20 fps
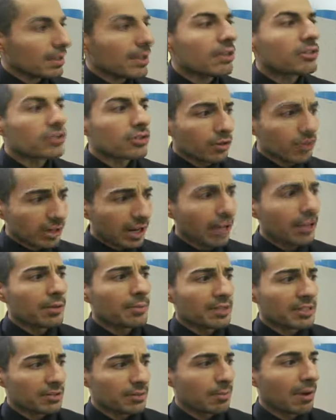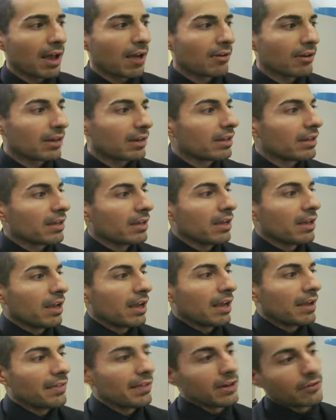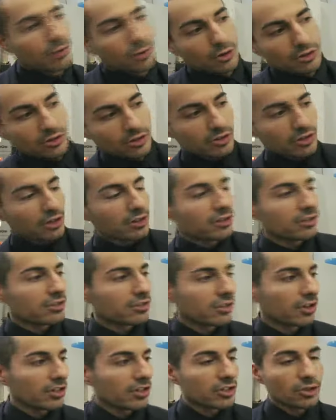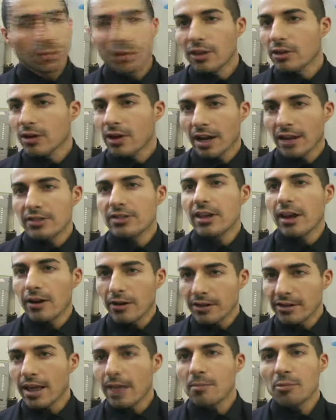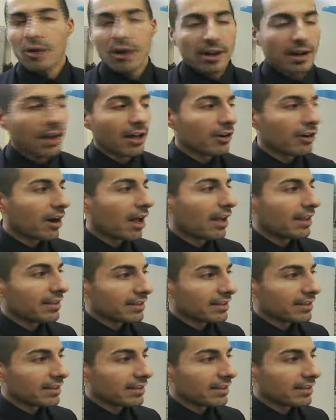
certain elements about it, and then of course there's other discussions whether or not it's carrying that brand on or not.